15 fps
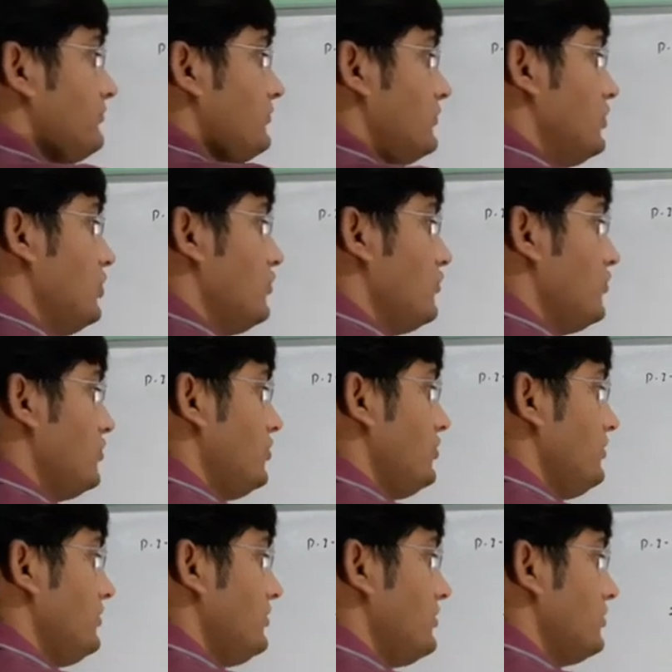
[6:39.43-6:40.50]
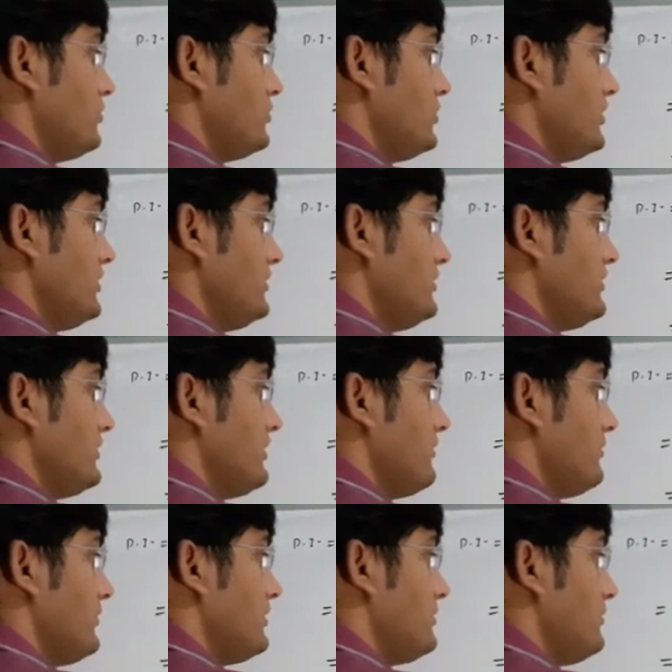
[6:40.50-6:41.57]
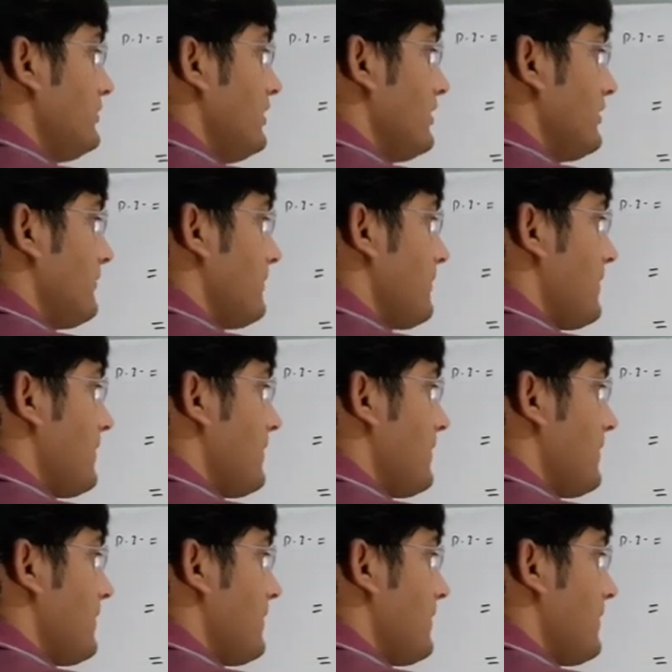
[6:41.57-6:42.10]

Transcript: Therefore, your z is CF plus PI.